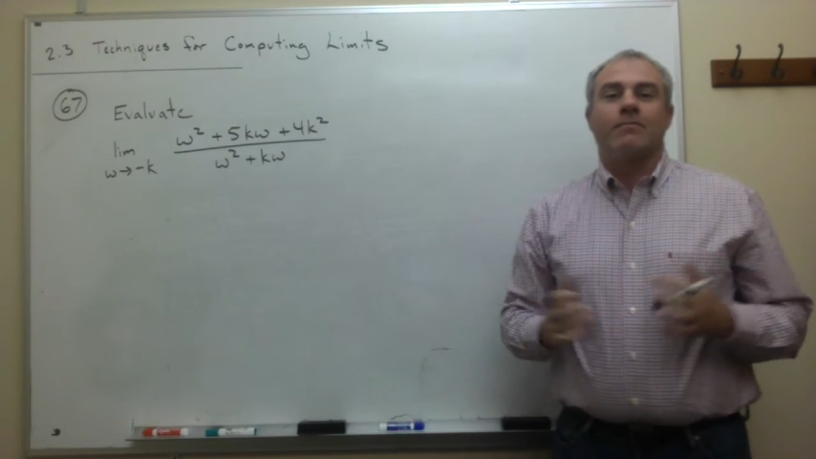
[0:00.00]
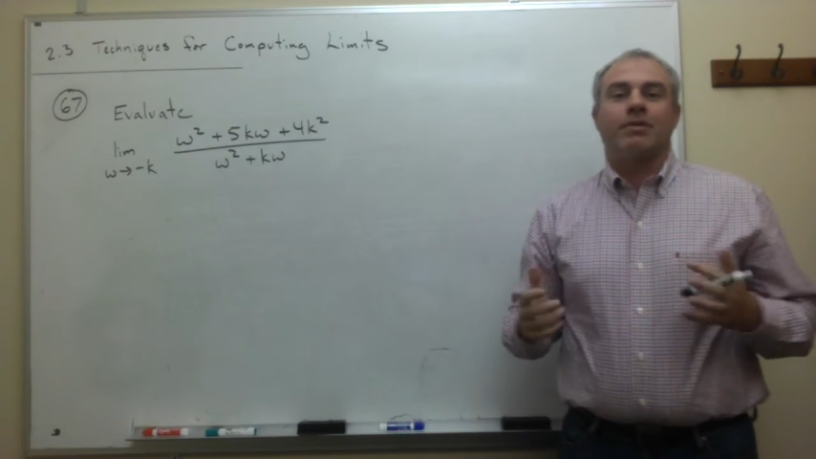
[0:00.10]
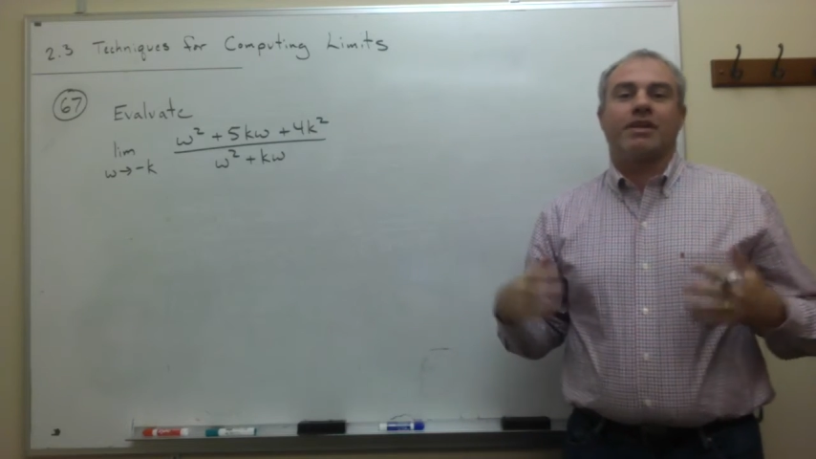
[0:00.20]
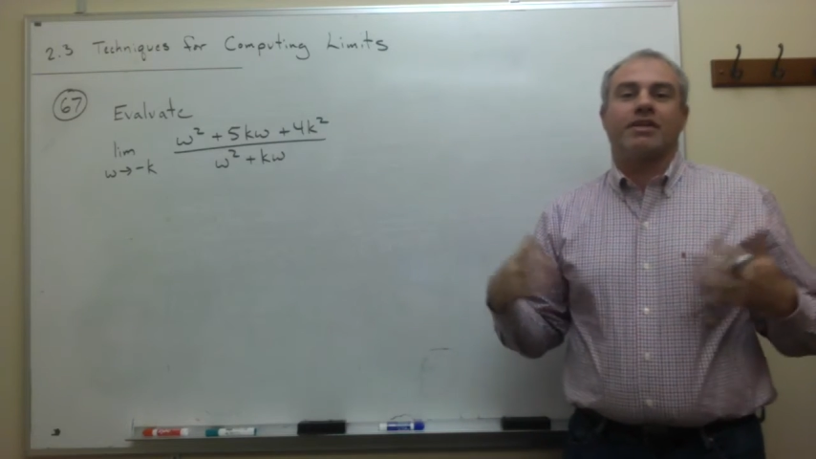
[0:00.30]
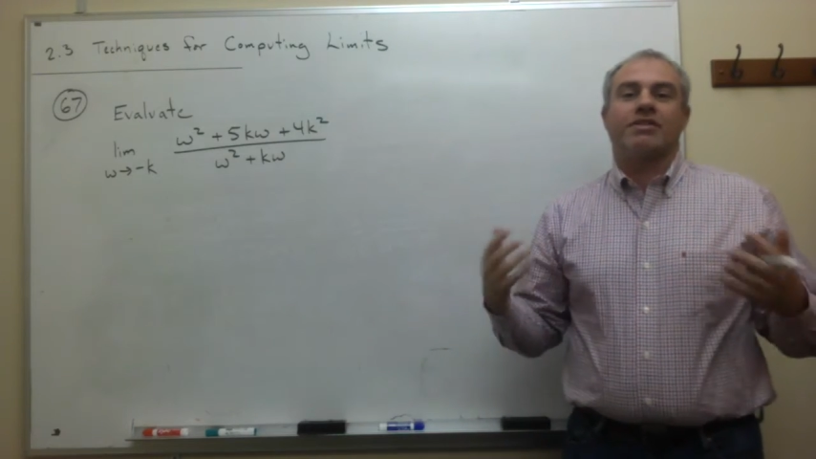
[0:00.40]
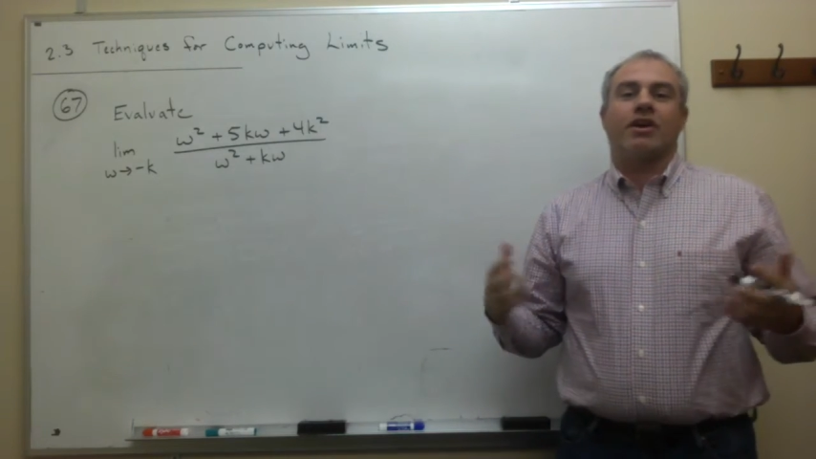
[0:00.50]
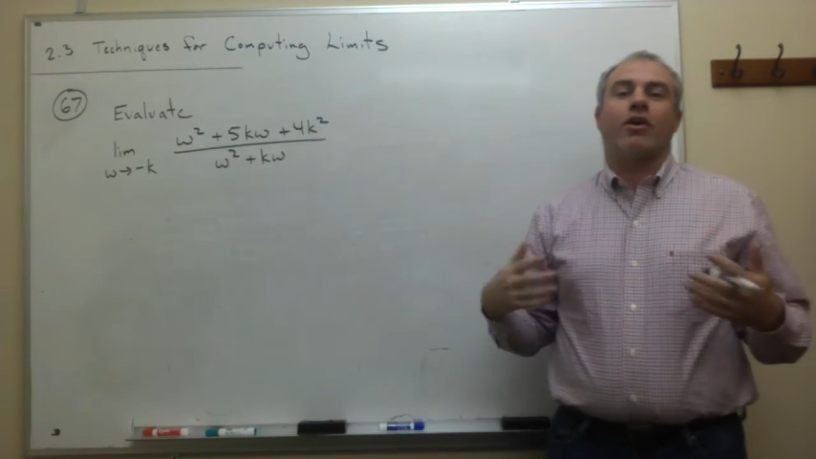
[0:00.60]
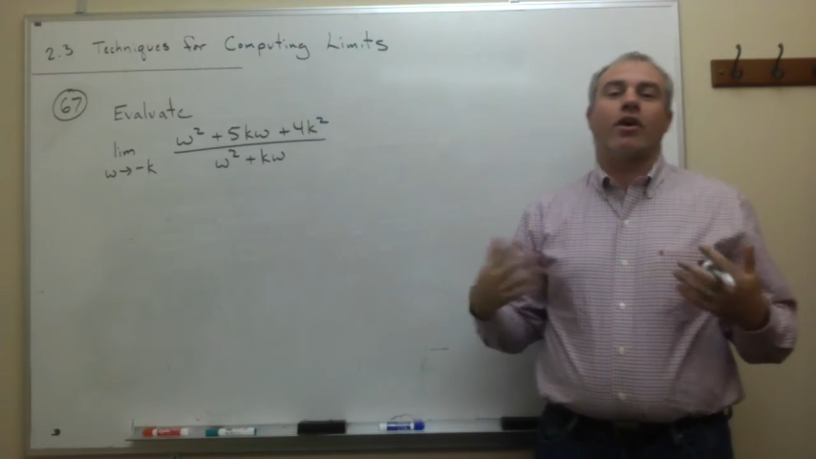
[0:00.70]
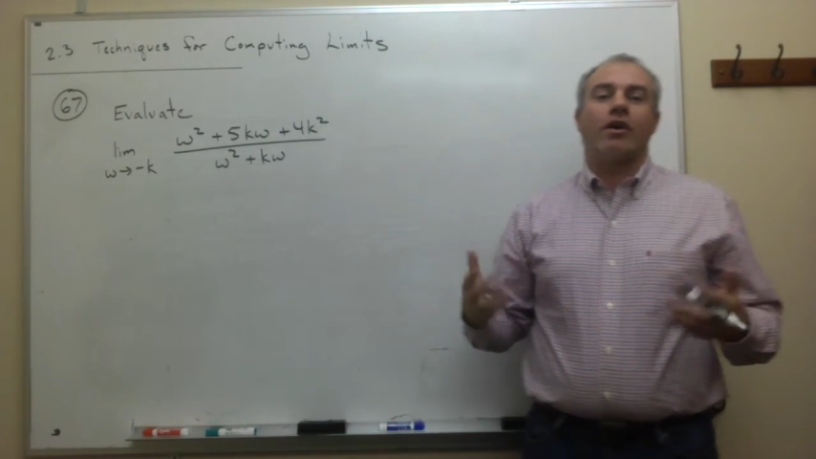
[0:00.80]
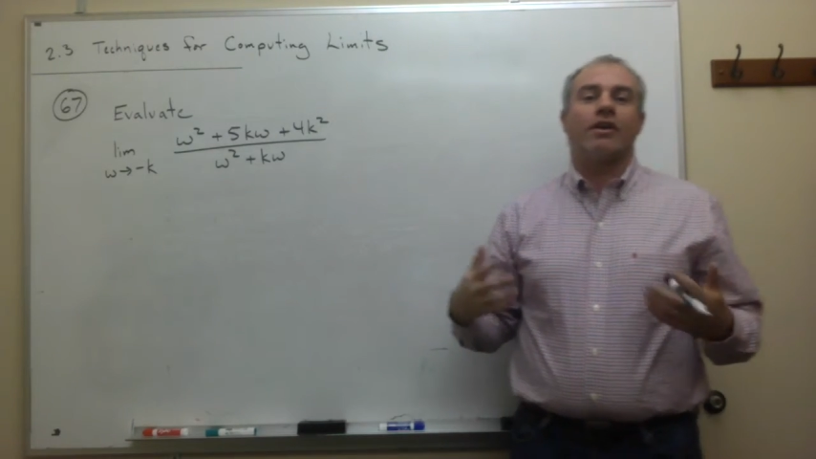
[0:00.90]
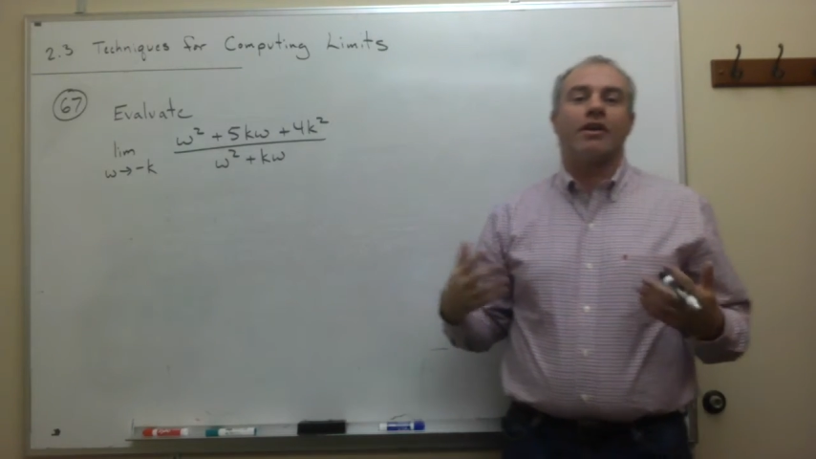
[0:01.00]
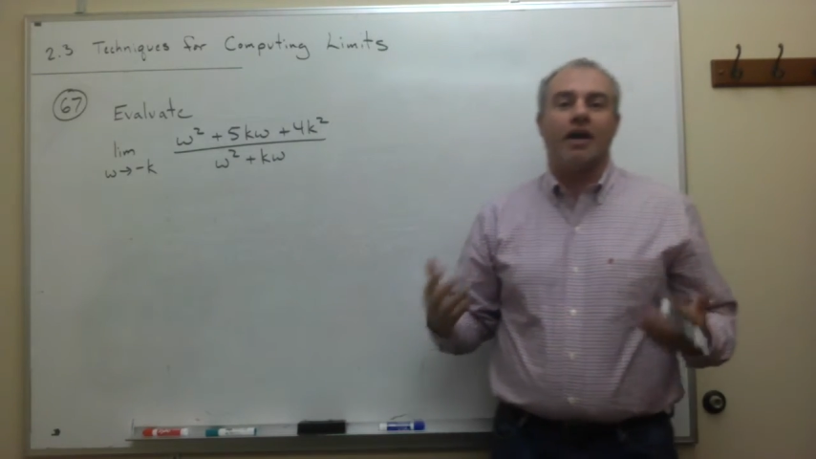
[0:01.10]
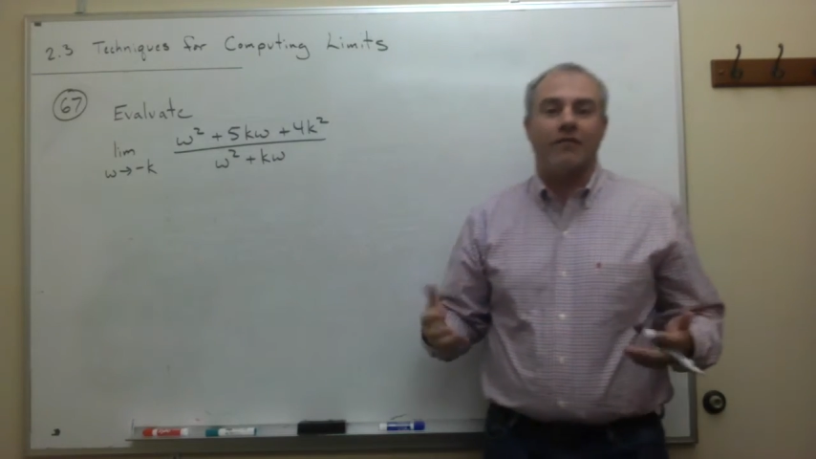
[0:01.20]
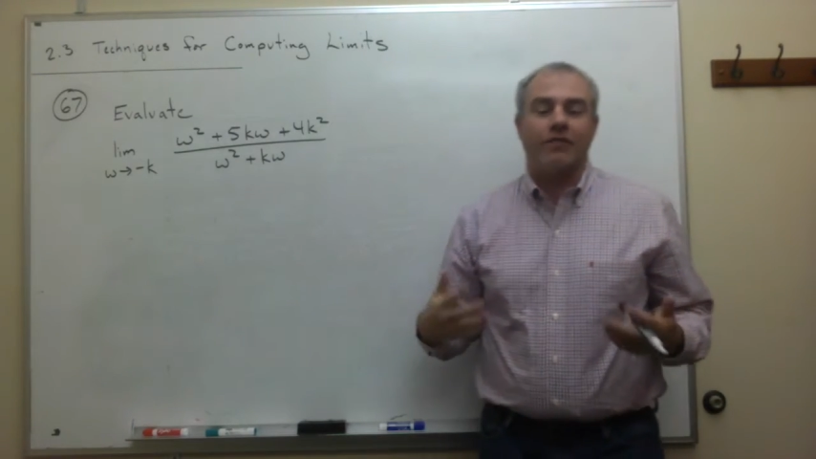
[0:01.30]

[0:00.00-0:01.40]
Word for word: because there aren't enough